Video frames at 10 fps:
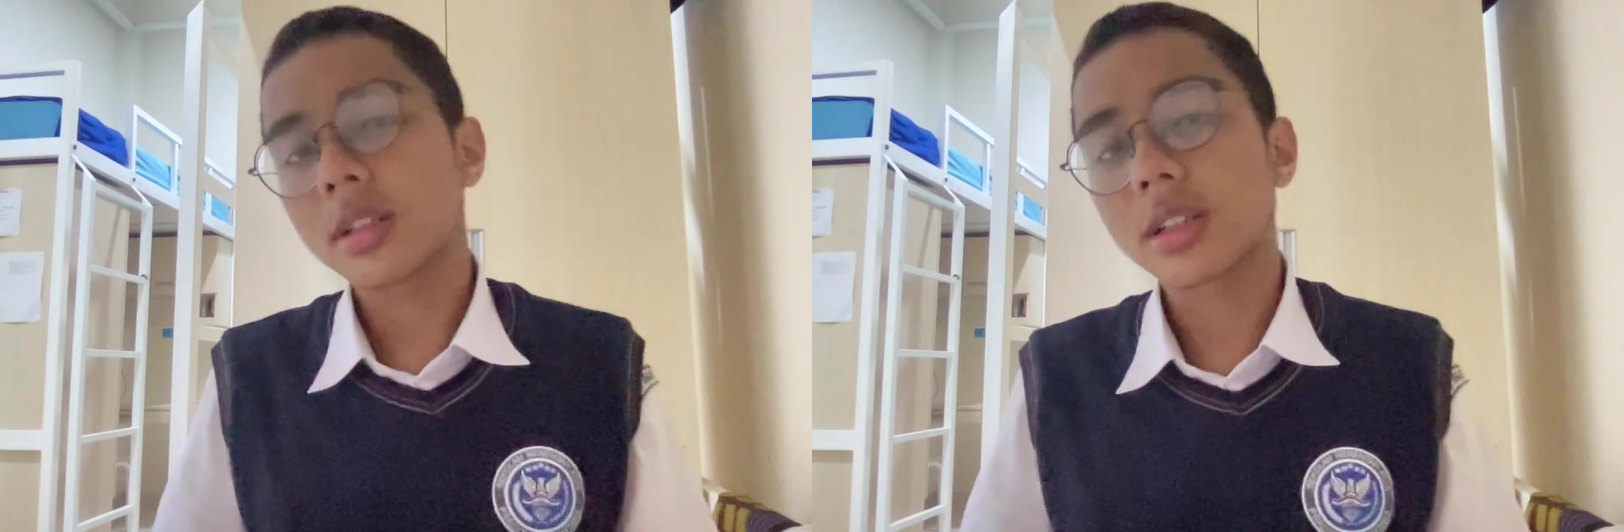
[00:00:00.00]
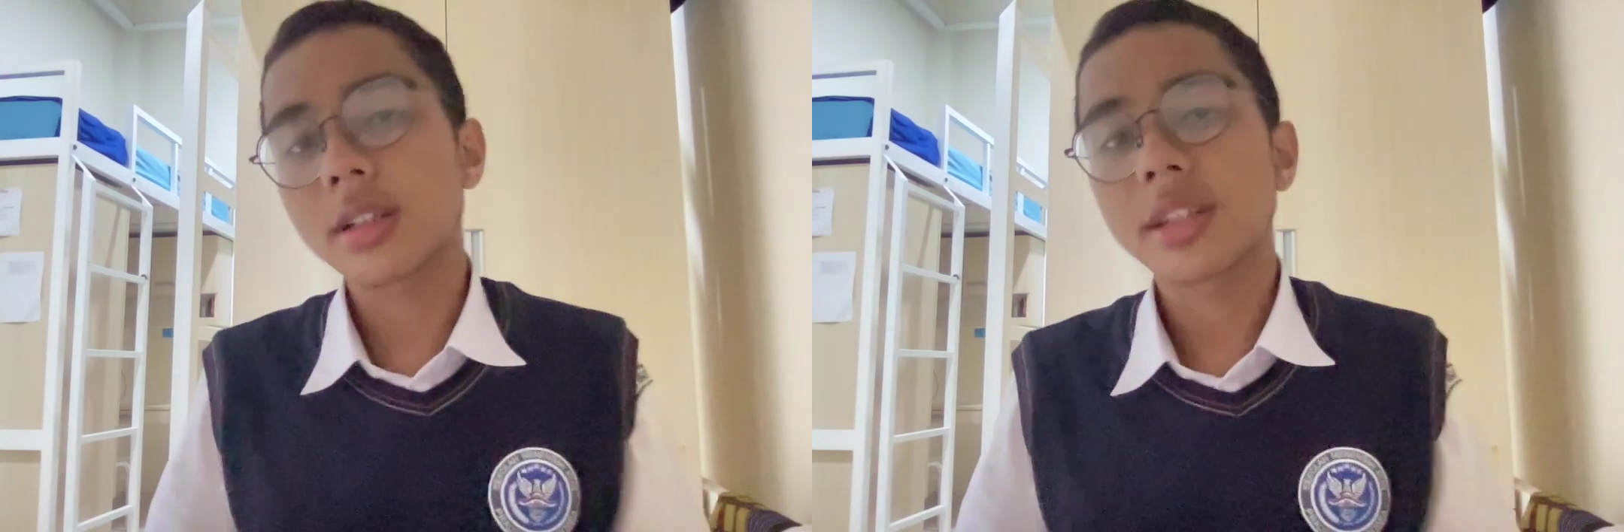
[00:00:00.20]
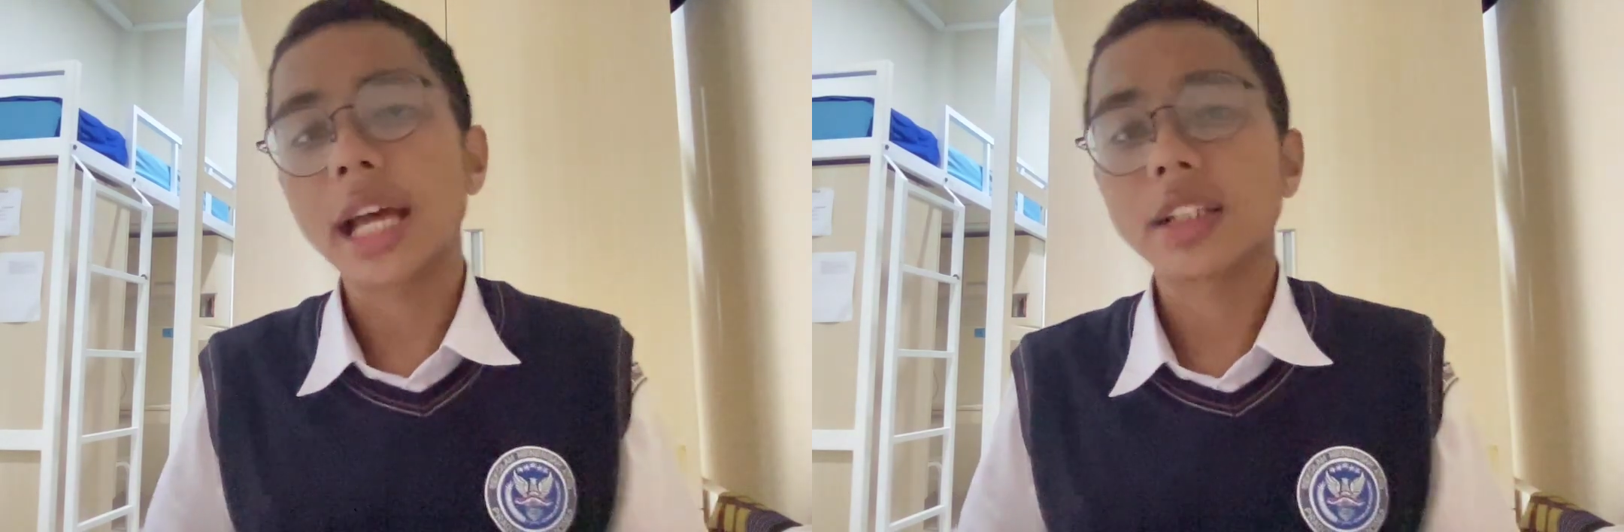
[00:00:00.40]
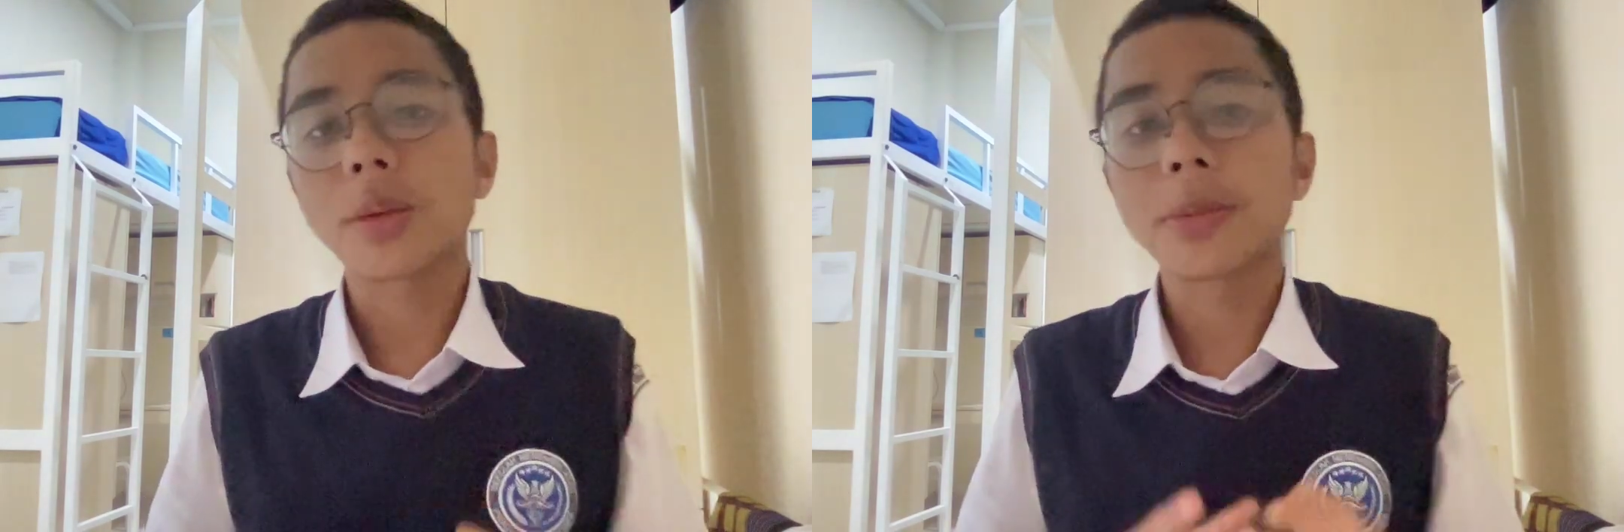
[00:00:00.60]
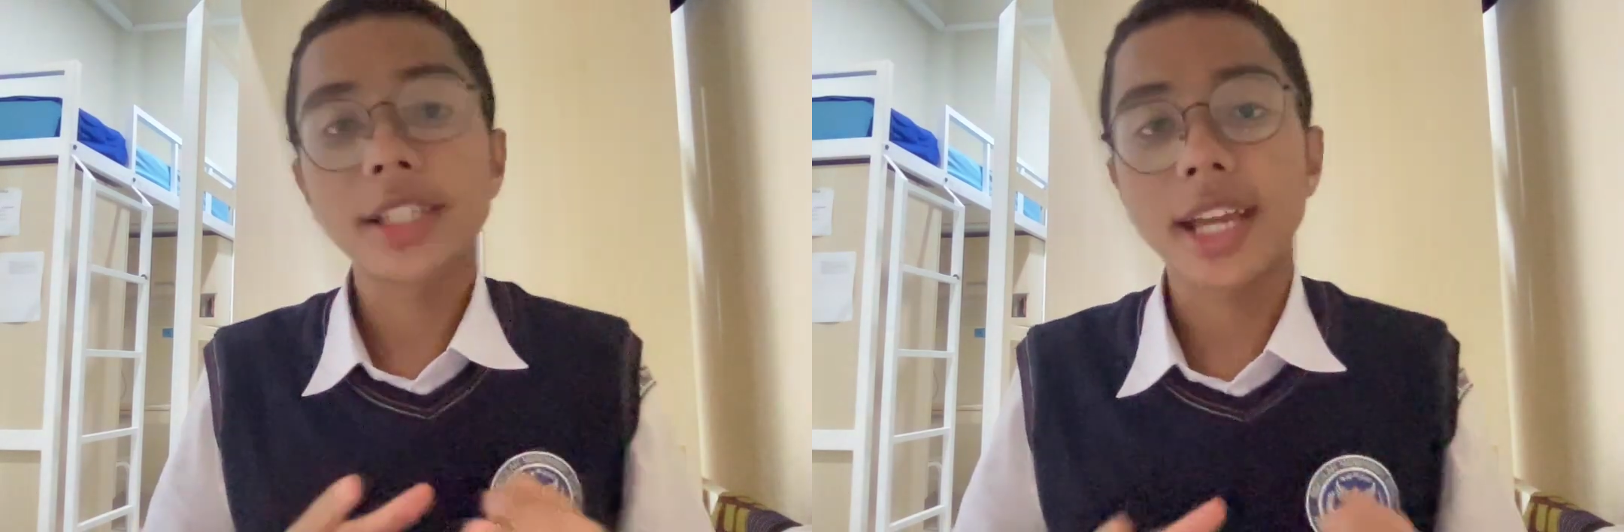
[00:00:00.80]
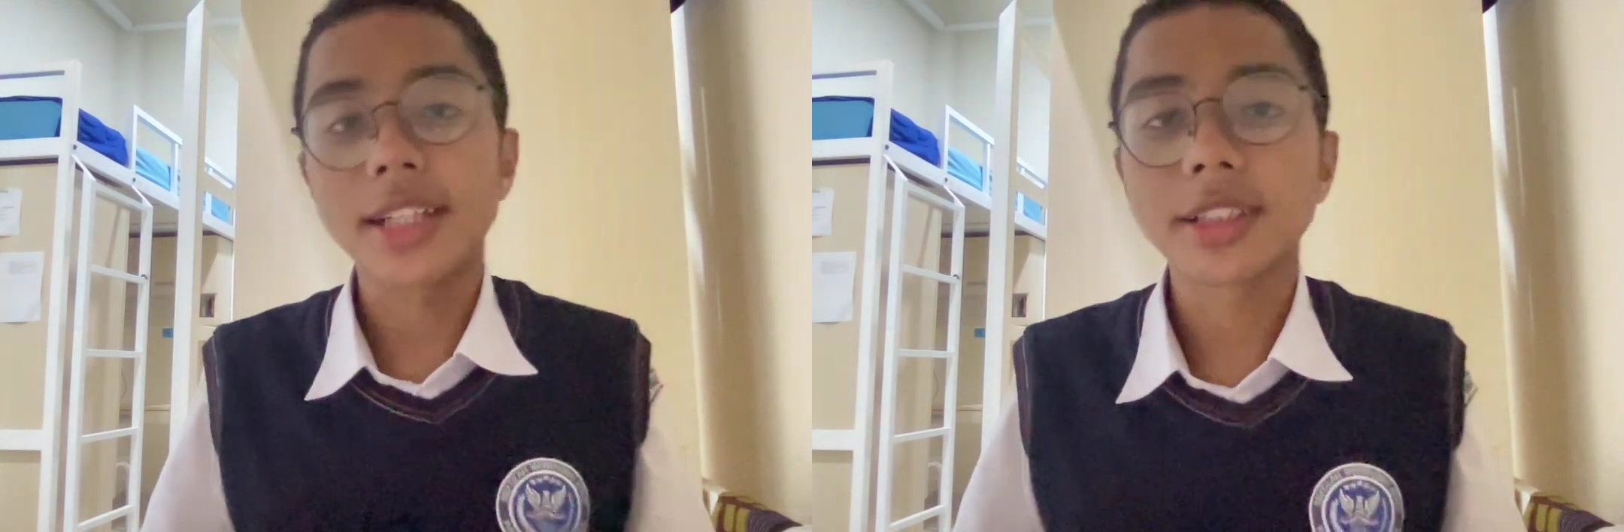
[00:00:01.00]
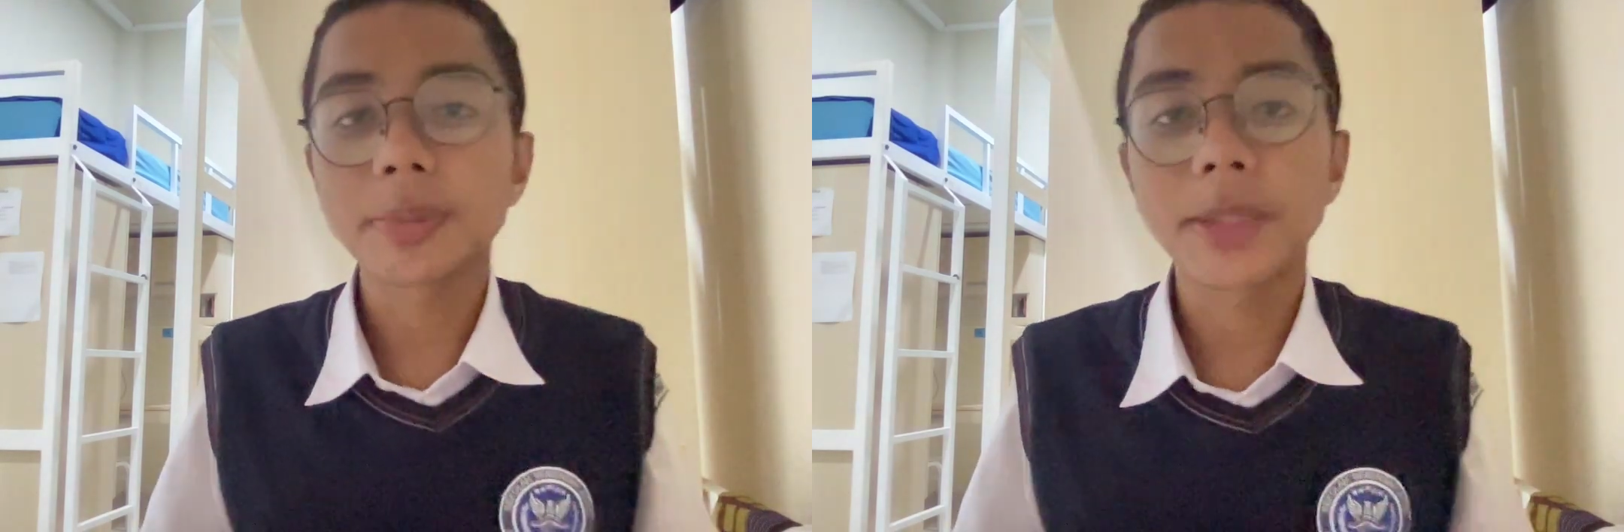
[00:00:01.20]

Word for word: girl that complicated,